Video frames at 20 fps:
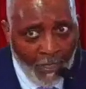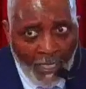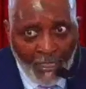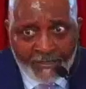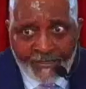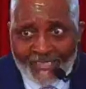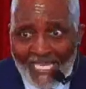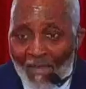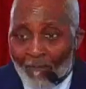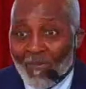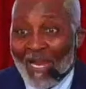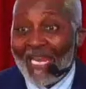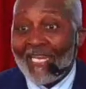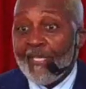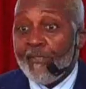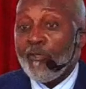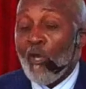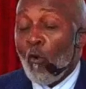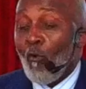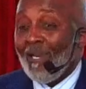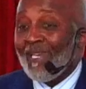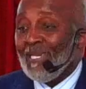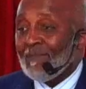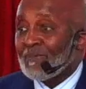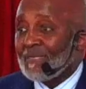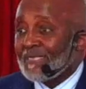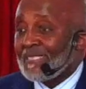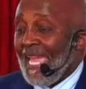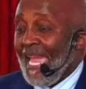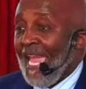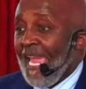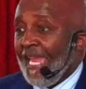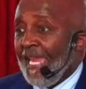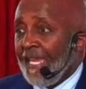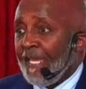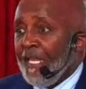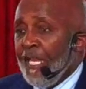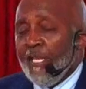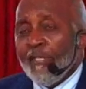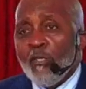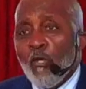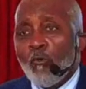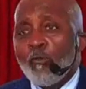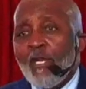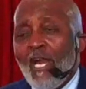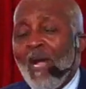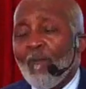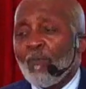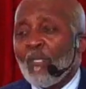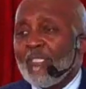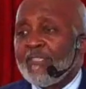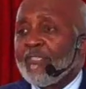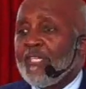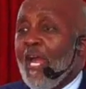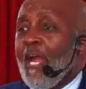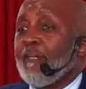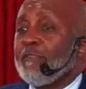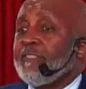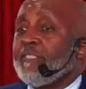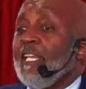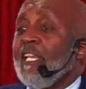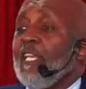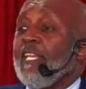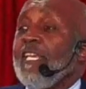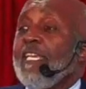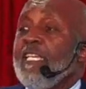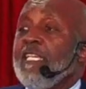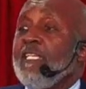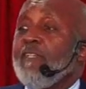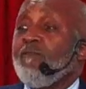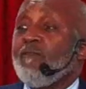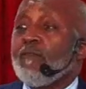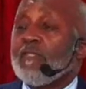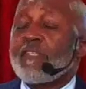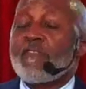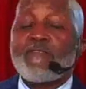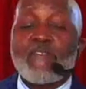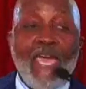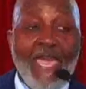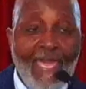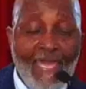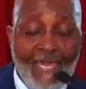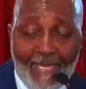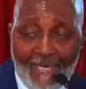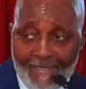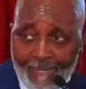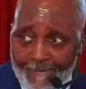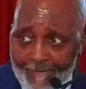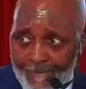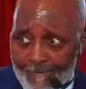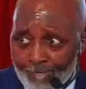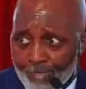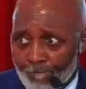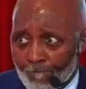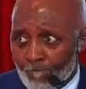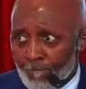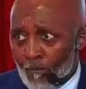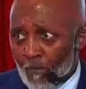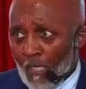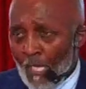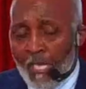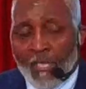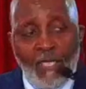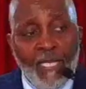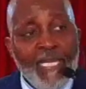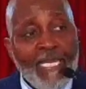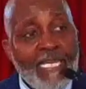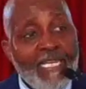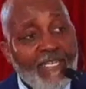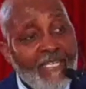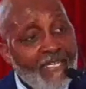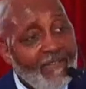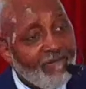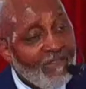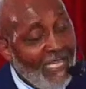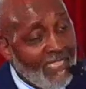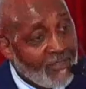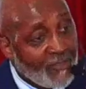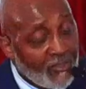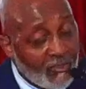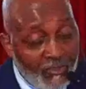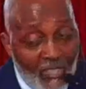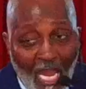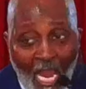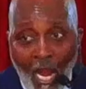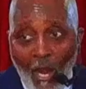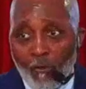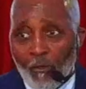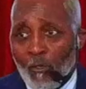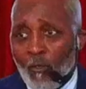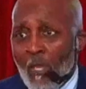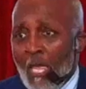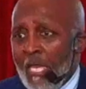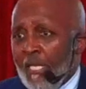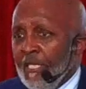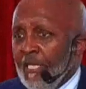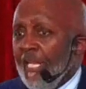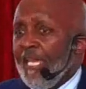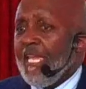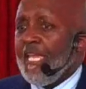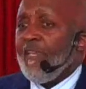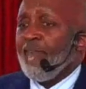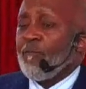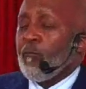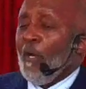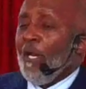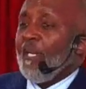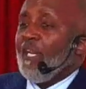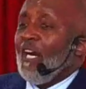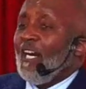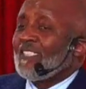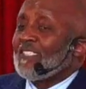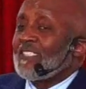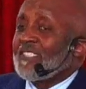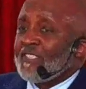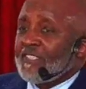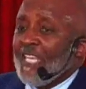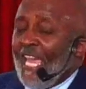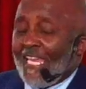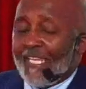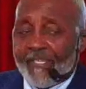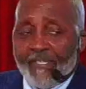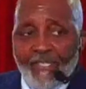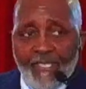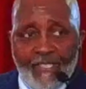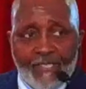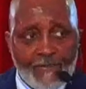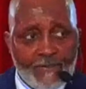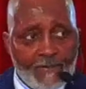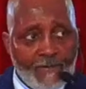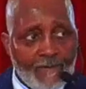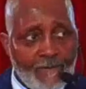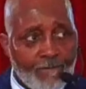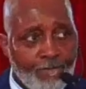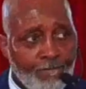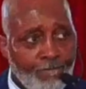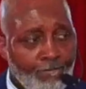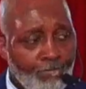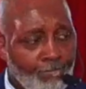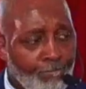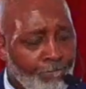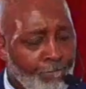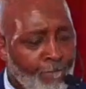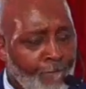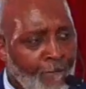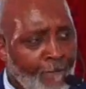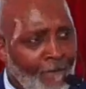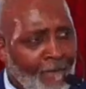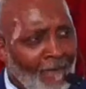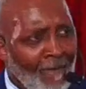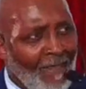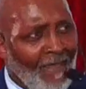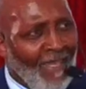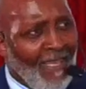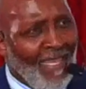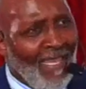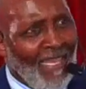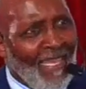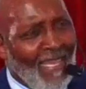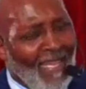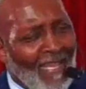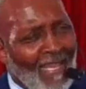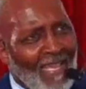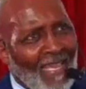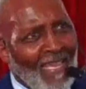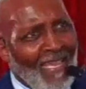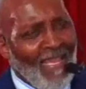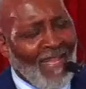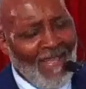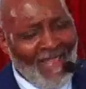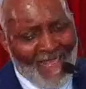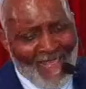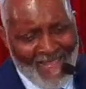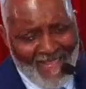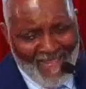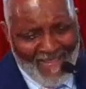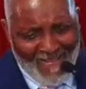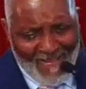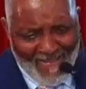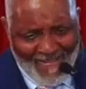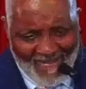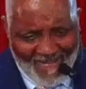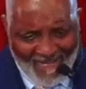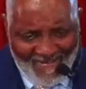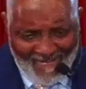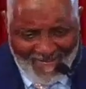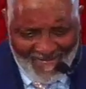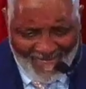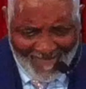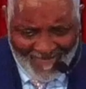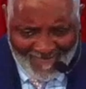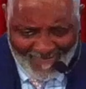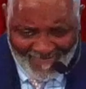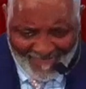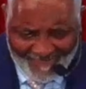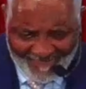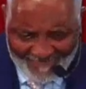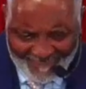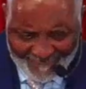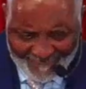Somebody know what I'm saying. You come to church and leave sad. Yes. Leave yes. in sorrow. Leave with a sickness. Yeah. Amen. Amen. Ah.